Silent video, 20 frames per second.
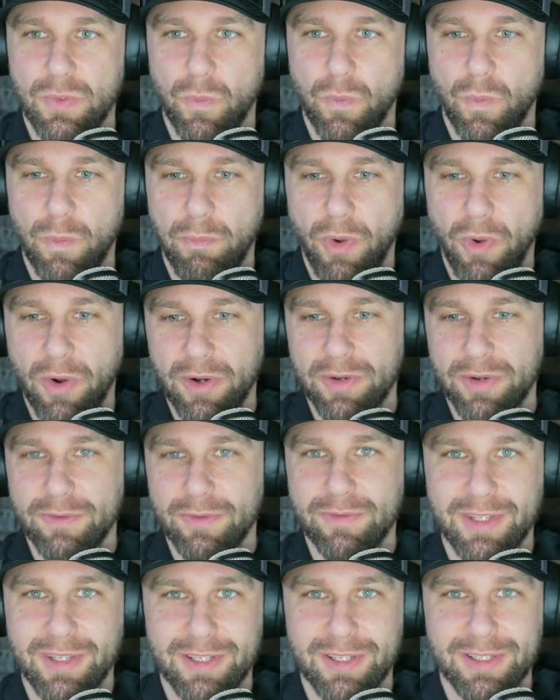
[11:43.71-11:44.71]
part
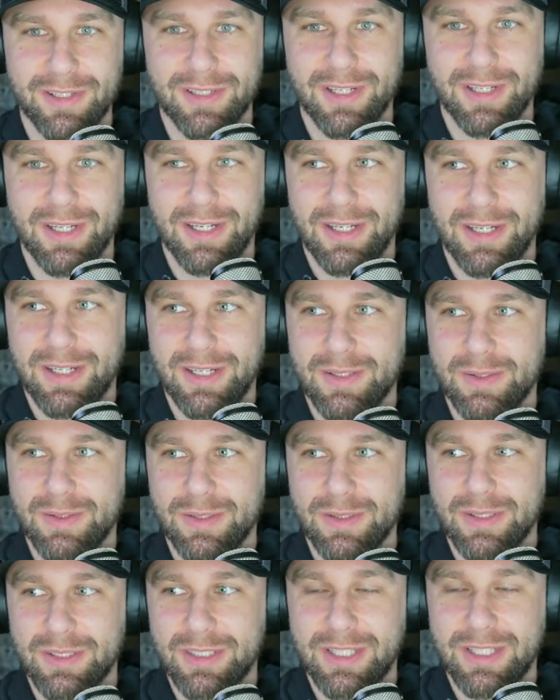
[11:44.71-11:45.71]
of the
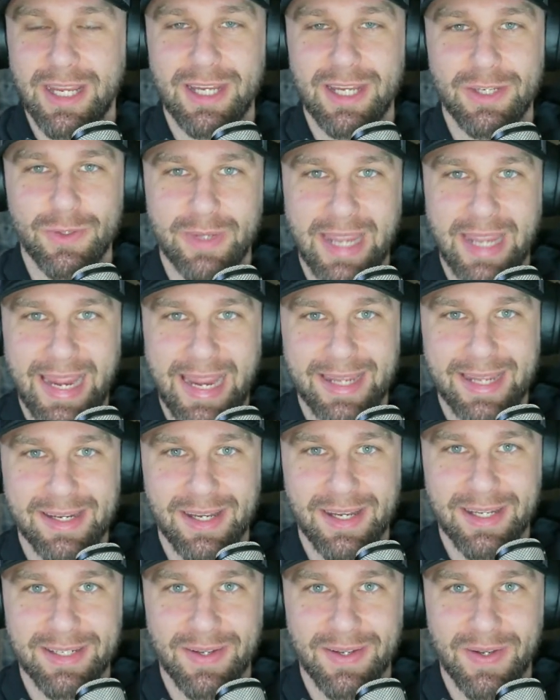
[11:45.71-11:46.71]
state you can
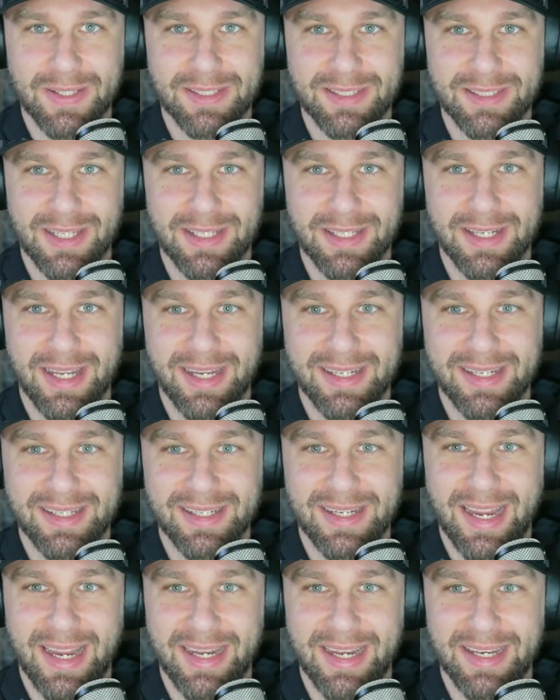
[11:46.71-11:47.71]
hunt on Sunday,
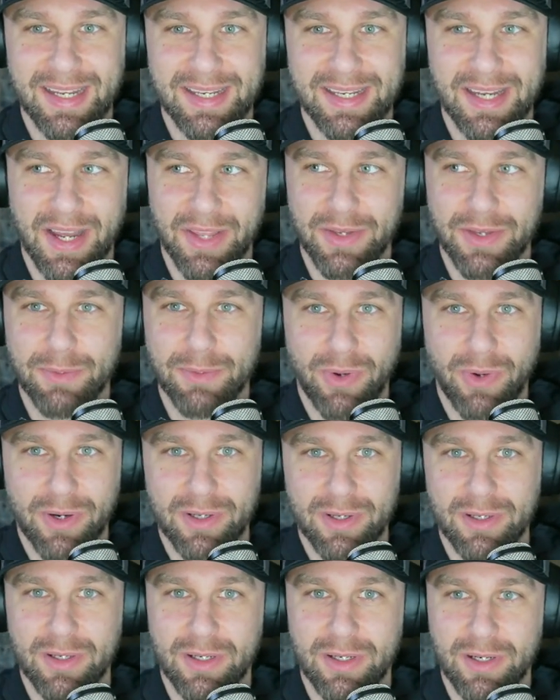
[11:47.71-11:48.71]
and then the other
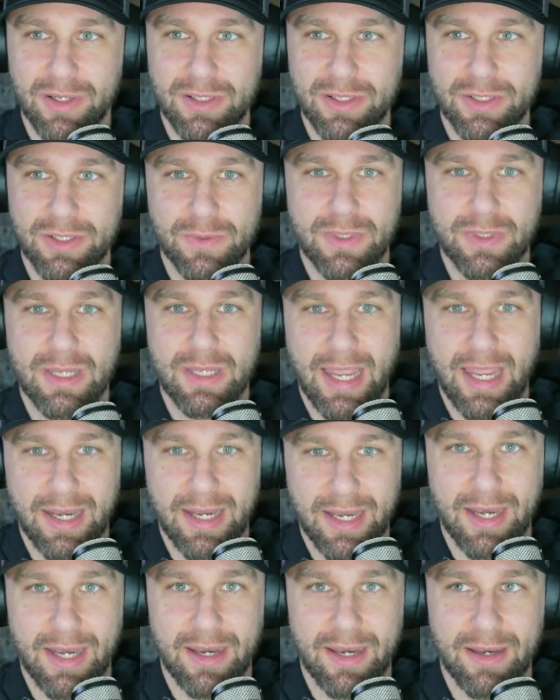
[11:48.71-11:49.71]
part you
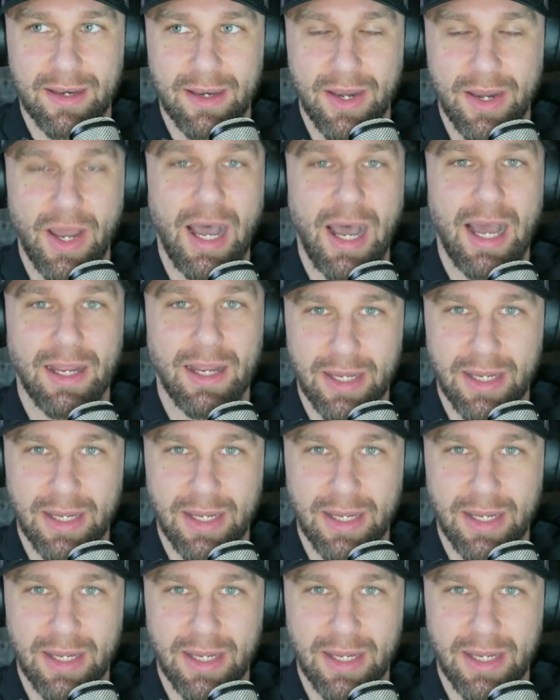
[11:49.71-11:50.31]
cannot.